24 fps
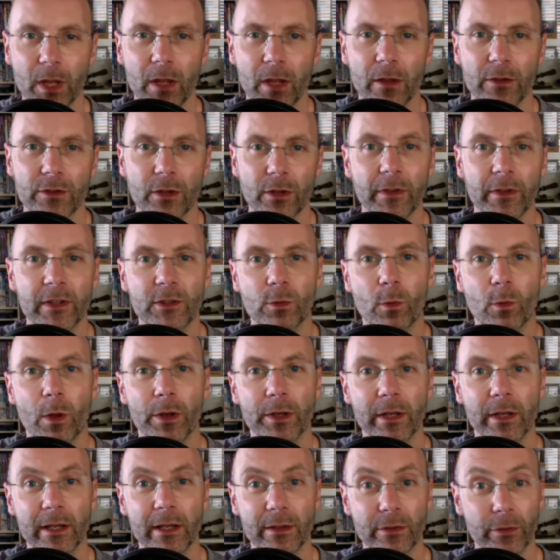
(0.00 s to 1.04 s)
So this one
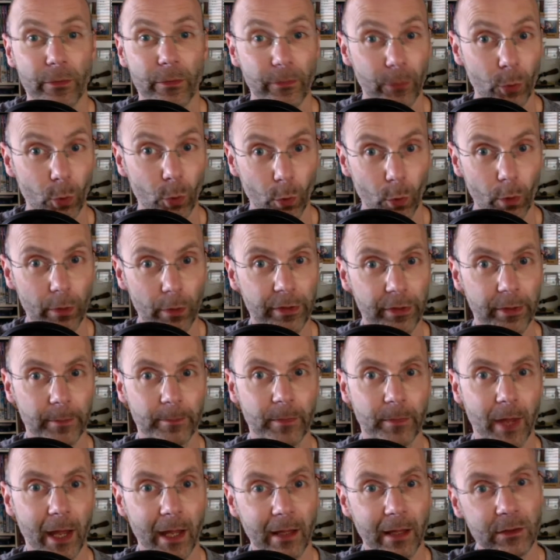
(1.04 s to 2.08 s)
is the fourth,
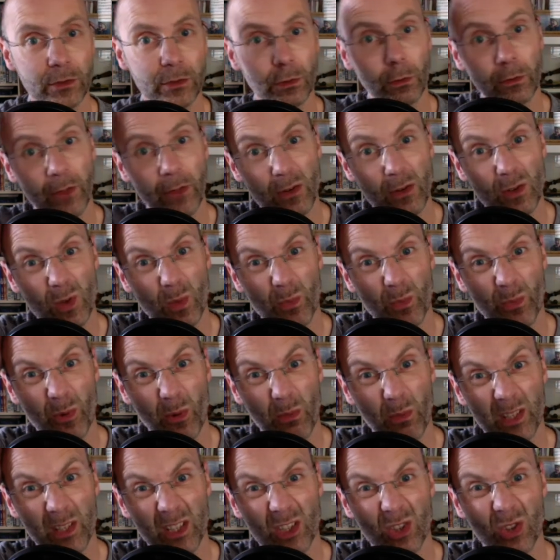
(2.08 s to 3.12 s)
and although you
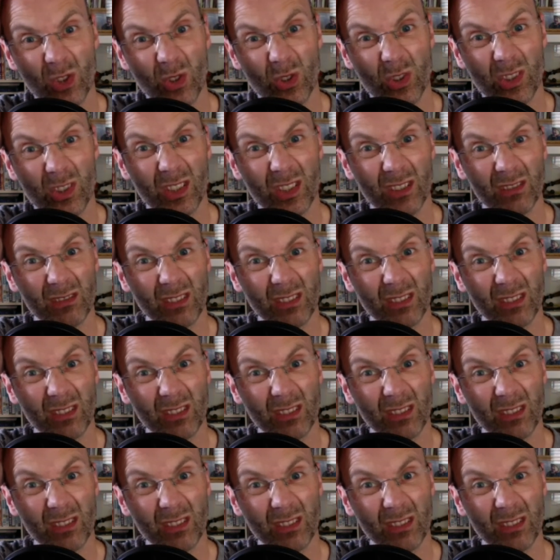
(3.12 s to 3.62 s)
probably could